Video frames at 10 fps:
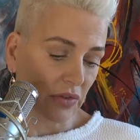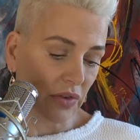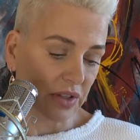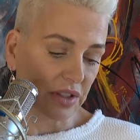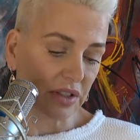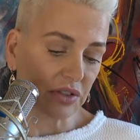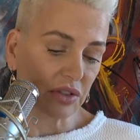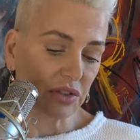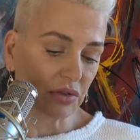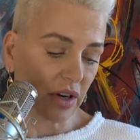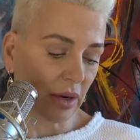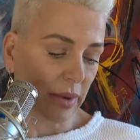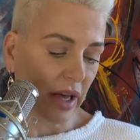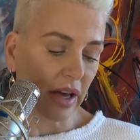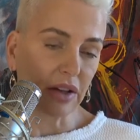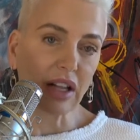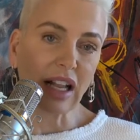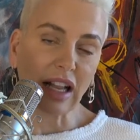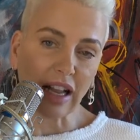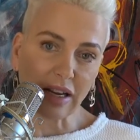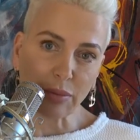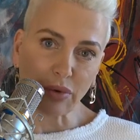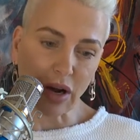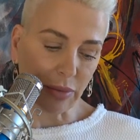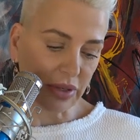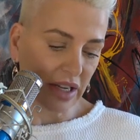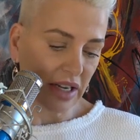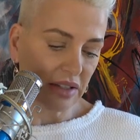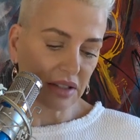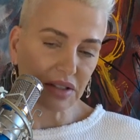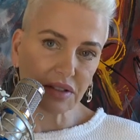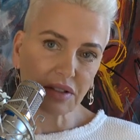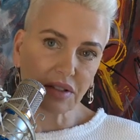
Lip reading: of physics describe how light propagates,